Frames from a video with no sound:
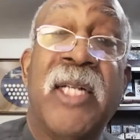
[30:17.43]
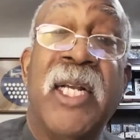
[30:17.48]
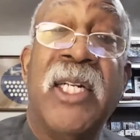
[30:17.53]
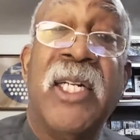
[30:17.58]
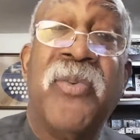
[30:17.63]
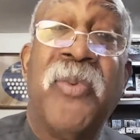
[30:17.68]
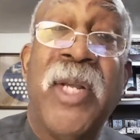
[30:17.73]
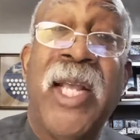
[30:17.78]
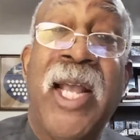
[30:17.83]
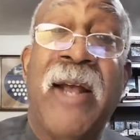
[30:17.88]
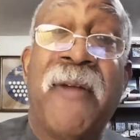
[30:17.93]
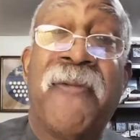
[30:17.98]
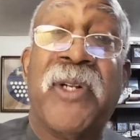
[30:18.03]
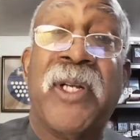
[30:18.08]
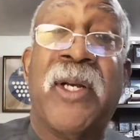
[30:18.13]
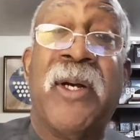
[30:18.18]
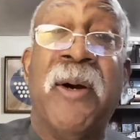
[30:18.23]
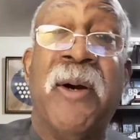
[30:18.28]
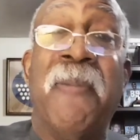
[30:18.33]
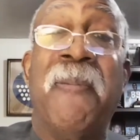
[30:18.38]
Saints, we
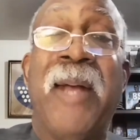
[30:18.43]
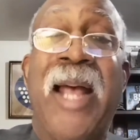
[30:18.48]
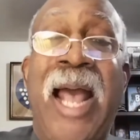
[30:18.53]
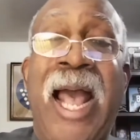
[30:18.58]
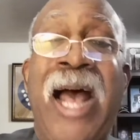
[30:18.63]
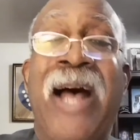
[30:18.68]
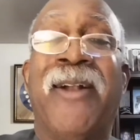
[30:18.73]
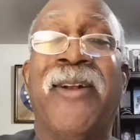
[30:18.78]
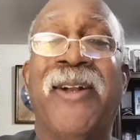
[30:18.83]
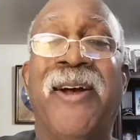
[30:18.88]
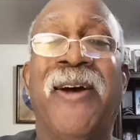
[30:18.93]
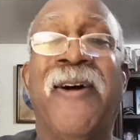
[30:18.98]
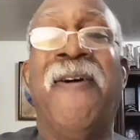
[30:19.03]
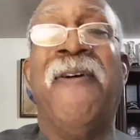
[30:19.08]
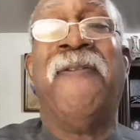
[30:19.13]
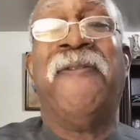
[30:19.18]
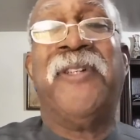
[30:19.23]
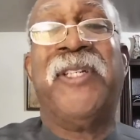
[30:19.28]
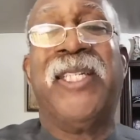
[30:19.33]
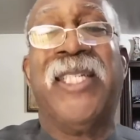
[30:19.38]
have to come out
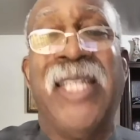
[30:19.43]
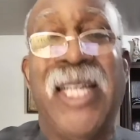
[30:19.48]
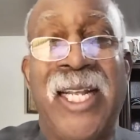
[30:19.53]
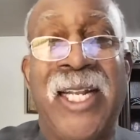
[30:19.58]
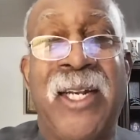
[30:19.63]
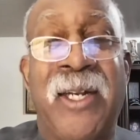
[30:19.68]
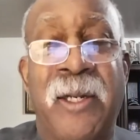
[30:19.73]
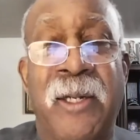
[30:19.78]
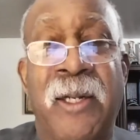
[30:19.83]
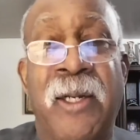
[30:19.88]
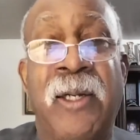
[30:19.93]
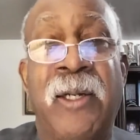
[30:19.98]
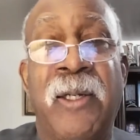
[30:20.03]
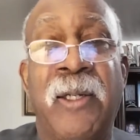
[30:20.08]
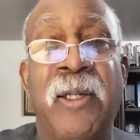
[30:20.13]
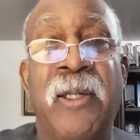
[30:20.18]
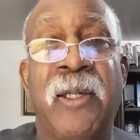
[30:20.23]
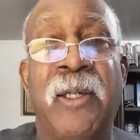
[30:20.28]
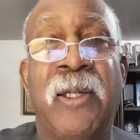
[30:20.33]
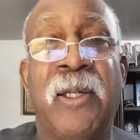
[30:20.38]
of sin.
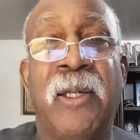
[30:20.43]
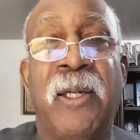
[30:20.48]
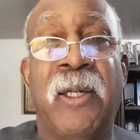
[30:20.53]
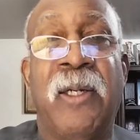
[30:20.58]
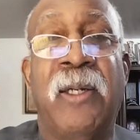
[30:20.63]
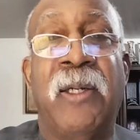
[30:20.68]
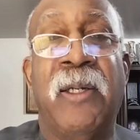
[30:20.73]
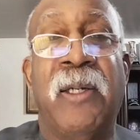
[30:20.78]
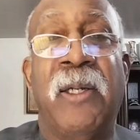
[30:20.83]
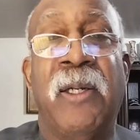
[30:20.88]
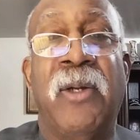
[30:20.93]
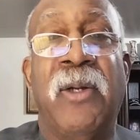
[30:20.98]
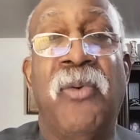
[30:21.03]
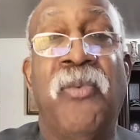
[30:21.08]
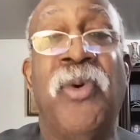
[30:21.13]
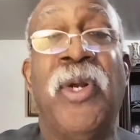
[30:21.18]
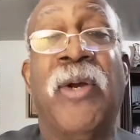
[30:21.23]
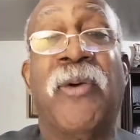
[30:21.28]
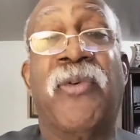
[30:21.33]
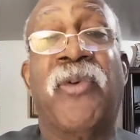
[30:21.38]
Huh? Huh?
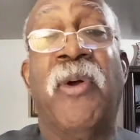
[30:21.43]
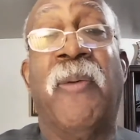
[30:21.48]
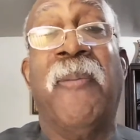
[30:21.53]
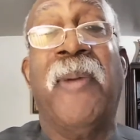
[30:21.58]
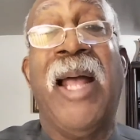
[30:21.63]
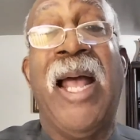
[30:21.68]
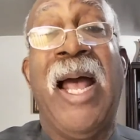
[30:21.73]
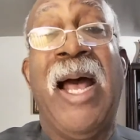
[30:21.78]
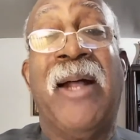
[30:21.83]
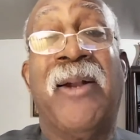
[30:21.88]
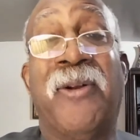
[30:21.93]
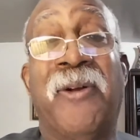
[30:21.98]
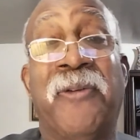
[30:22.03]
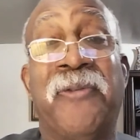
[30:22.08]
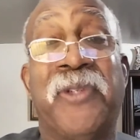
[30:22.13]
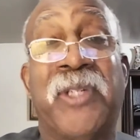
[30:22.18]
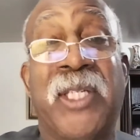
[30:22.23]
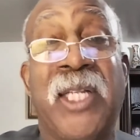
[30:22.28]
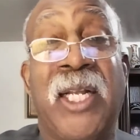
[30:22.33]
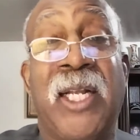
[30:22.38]
We'll come out
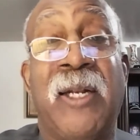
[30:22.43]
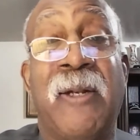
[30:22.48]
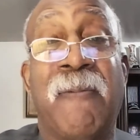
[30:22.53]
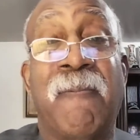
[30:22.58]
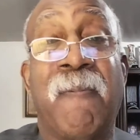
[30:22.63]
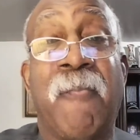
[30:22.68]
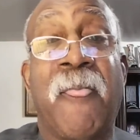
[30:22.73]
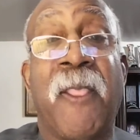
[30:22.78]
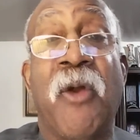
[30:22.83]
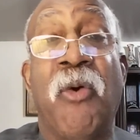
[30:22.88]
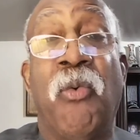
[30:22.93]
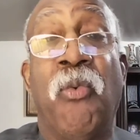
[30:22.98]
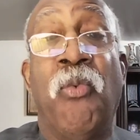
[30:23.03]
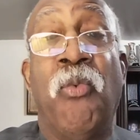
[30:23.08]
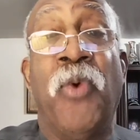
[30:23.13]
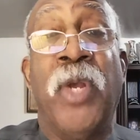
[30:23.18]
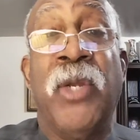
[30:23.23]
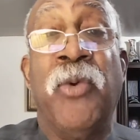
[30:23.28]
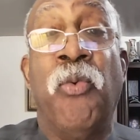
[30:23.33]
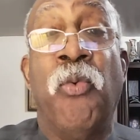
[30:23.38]
of sin.
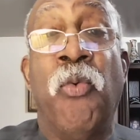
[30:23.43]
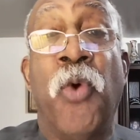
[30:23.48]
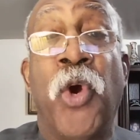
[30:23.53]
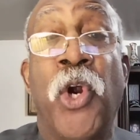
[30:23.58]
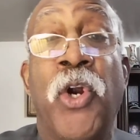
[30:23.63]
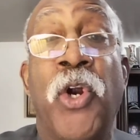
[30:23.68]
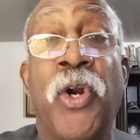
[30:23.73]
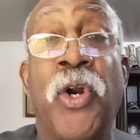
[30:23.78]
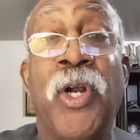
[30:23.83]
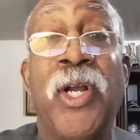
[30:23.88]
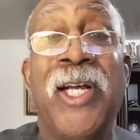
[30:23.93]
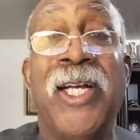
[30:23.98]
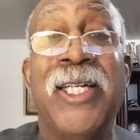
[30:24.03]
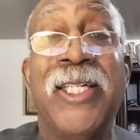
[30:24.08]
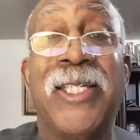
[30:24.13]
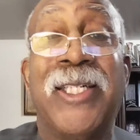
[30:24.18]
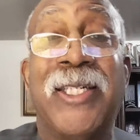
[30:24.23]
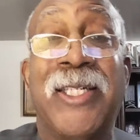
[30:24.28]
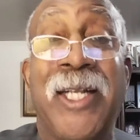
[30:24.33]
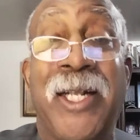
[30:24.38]
We were
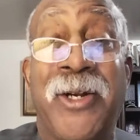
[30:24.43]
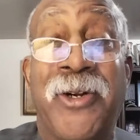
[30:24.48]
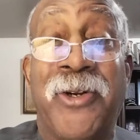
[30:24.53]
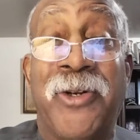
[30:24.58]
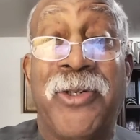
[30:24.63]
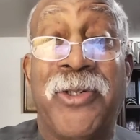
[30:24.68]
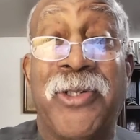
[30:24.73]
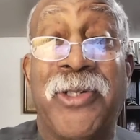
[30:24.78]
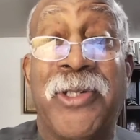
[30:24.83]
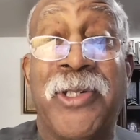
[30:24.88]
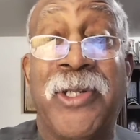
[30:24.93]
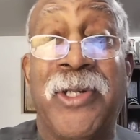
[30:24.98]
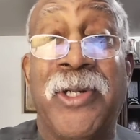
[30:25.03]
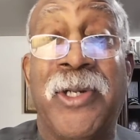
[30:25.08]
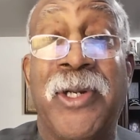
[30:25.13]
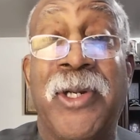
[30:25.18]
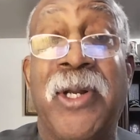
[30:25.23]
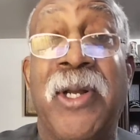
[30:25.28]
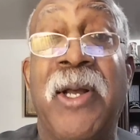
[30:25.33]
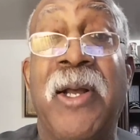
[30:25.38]
sinners,
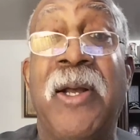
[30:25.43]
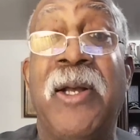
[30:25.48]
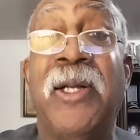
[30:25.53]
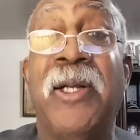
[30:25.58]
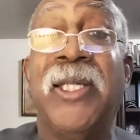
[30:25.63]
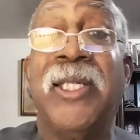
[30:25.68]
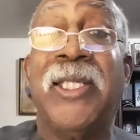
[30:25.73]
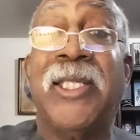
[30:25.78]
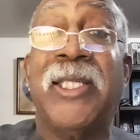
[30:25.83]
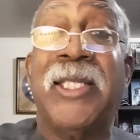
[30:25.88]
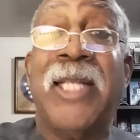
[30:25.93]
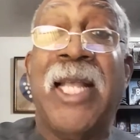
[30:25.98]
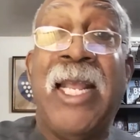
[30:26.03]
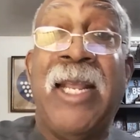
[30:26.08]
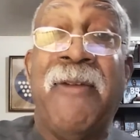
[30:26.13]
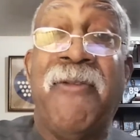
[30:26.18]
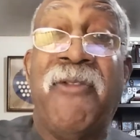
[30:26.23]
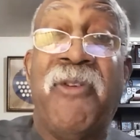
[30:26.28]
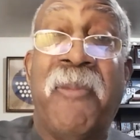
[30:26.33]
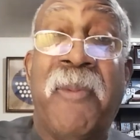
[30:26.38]

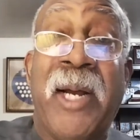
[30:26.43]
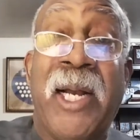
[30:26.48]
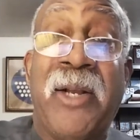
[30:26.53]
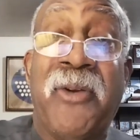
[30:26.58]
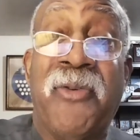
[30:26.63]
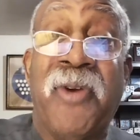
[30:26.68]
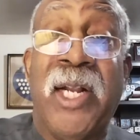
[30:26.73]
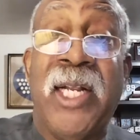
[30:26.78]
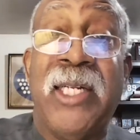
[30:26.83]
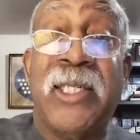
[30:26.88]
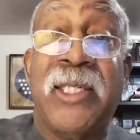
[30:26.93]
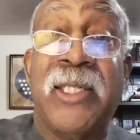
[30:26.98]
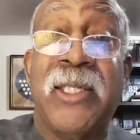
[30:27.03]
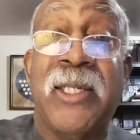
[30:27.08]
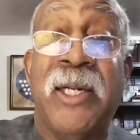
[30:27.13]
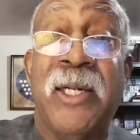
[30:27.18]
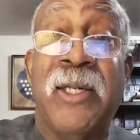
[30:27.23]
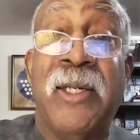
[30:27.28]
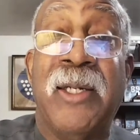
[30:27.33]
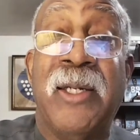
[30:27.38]
saved by
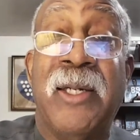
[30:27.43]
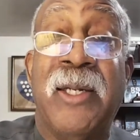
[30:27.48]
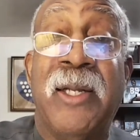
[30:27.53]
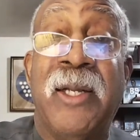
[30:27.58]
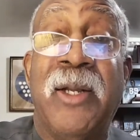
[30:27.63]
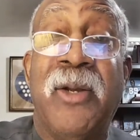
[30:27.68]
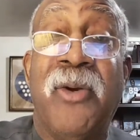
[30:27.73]
grace. Huh?